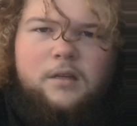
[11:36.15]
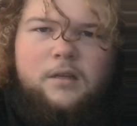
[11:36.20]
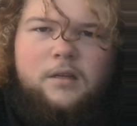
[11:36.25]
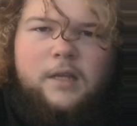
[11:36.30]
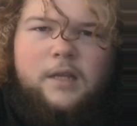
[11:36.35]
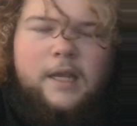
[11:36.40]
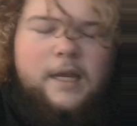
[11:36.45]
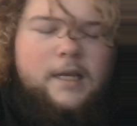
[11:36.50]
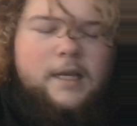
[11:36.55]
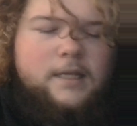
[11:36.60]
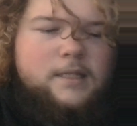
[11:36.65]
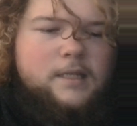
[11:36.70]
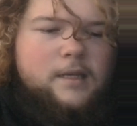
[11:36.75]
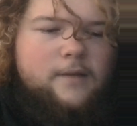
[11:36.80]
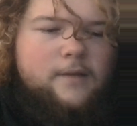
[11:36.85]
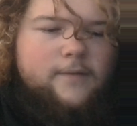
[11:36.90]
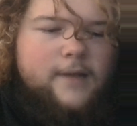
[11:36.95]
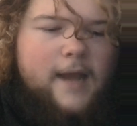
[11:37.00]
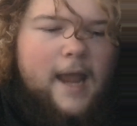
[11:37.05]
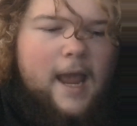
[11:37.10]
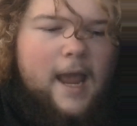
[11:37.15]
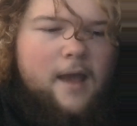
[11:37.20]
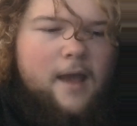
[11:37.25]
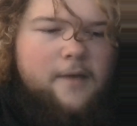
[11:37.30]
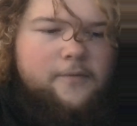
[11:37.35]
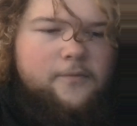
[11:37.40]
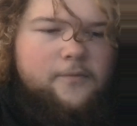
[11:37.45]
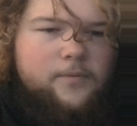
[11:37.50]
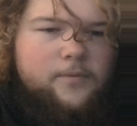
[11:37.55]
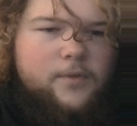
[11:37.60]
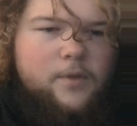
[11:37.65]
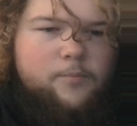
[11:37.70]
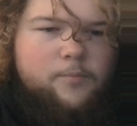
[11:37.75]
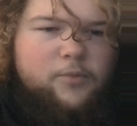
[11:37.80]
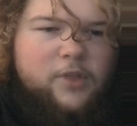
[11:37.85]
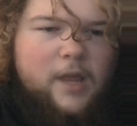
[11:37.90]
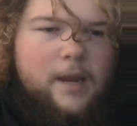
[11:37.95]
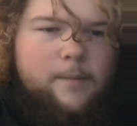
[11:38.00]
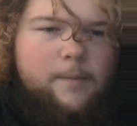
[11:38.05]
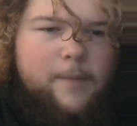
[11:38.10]
He doesn't even have the
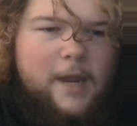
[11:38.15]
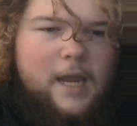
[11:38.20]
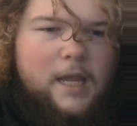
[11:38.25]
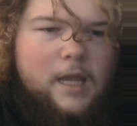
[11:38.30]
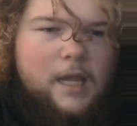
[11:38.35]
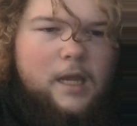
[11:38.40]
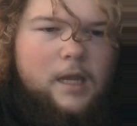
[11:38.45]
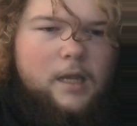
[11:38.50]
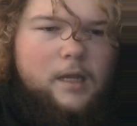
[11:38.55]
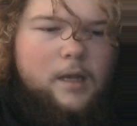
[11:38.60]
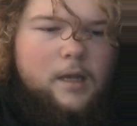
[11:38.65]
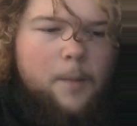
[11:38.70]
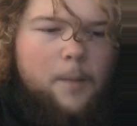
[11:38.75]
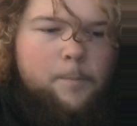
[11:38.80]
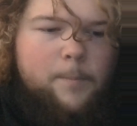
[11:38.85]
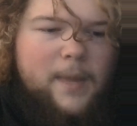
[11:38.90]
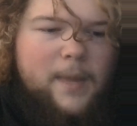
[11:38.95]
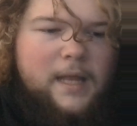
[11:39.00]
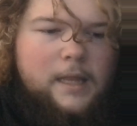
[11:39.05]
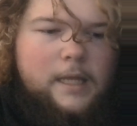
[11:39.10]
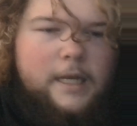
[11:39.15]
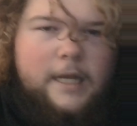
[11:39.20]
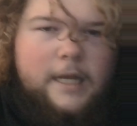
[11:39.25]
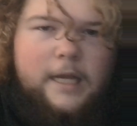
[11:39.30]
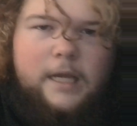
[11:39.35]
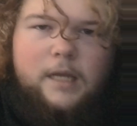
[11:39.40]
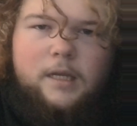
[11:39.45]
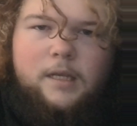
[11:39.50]
playmaking ability.